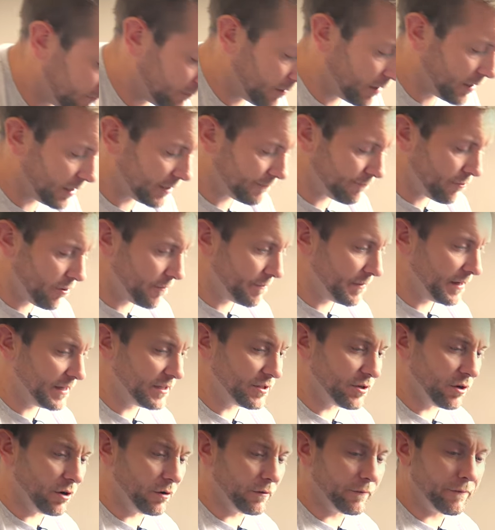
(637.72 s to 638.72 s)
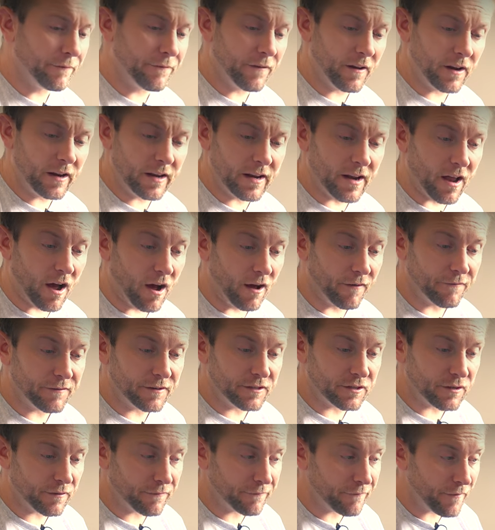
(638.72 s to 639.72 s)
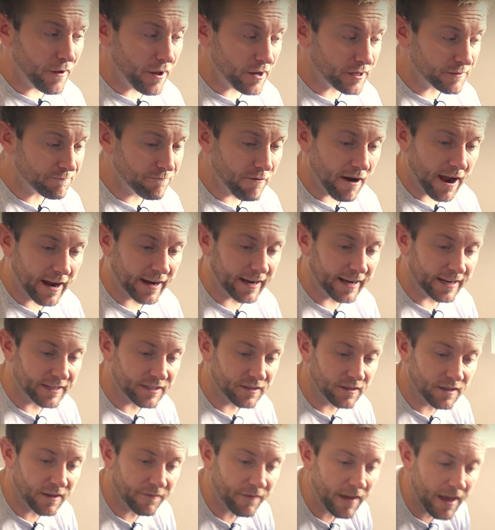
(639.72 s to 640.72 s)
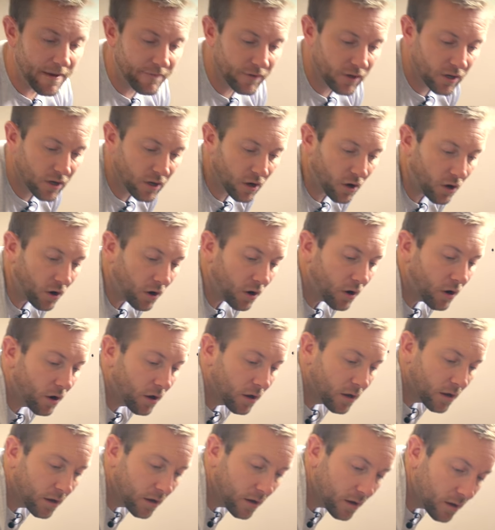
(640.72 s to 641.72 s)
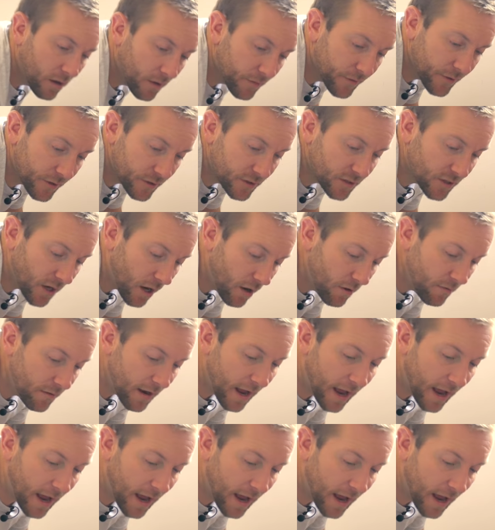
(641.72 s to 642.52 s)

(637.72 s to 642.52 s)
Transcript: Right, let's pop these on. Funny enough, these are the first brackets that they've ever got that don't